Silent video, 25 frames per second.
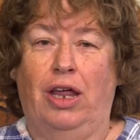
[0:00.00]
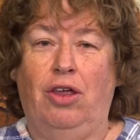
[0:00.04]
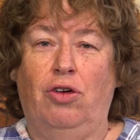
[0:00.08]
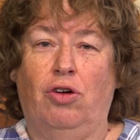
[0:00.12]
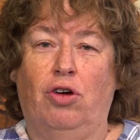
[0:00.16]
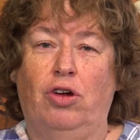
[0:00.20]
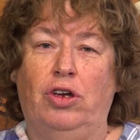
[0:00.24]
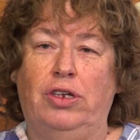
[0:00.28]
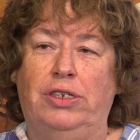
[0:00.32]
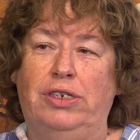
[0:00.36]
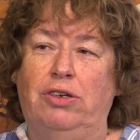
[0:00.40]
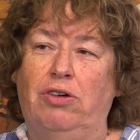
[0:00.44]
And you've
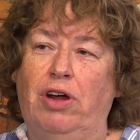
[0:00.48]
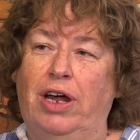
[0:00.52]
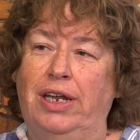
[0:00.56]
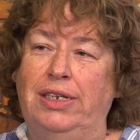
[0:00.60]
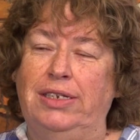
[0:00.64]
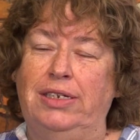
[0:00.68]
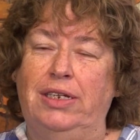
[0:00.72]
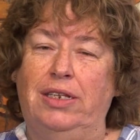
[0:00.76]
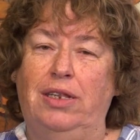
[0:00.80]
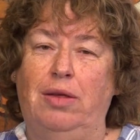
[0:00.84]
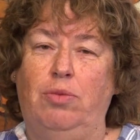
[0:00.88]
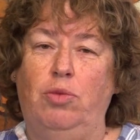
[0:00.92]
got to try and
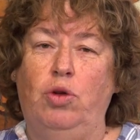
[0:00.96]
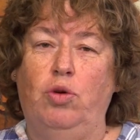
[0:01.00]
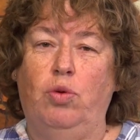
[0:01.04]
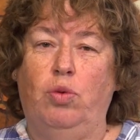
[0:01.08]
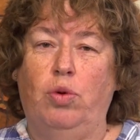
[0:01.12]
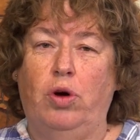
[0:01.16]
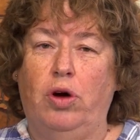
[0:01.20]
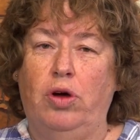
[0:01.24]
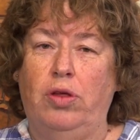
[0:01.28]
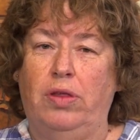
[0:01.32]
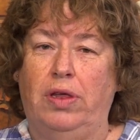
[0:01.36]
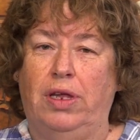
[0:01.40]
tell them you're
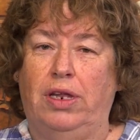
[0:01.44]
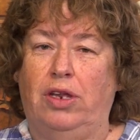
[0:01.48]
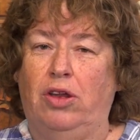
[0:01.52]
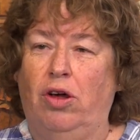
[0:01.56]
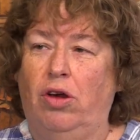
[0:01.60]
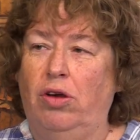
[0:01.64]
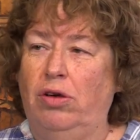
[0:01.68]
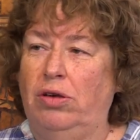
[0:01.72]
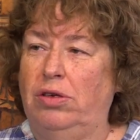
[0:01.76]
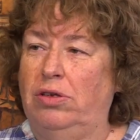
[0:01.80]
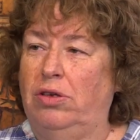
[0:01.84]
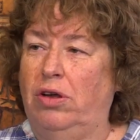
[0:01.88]
worthy.
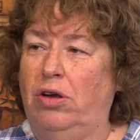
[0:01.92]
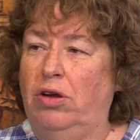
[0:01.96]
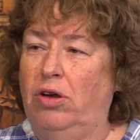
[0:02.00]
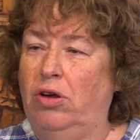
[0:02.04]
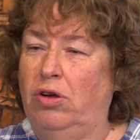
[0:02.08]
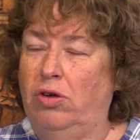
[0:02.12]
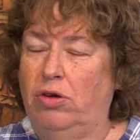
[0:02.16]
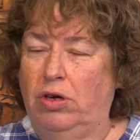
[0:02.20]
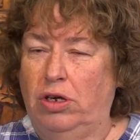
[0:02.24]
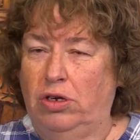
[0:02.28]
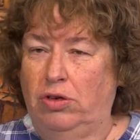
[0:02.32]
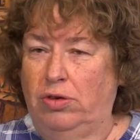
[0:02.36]
Don't
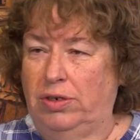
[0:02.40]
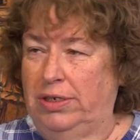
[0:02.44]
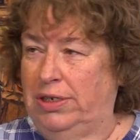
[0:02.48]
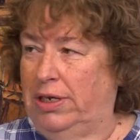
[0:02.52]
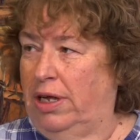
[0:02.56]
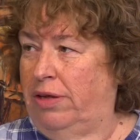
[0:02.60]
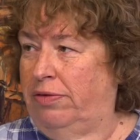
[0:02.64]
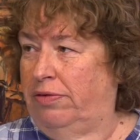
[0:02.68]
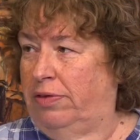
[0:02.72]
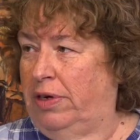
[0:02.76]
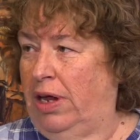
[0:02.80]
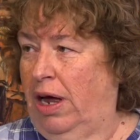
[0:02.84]
look at
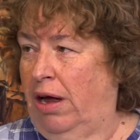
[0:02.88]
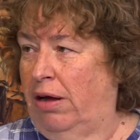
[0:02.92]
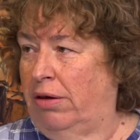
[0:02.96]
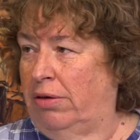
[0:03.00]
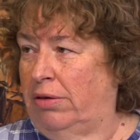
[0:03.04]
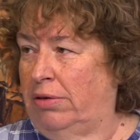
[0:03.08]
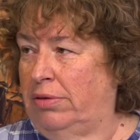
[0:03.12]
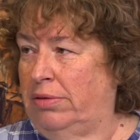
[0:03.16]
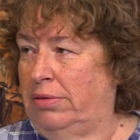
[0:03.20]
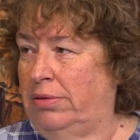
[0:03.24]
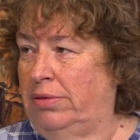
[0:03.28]
yourself down.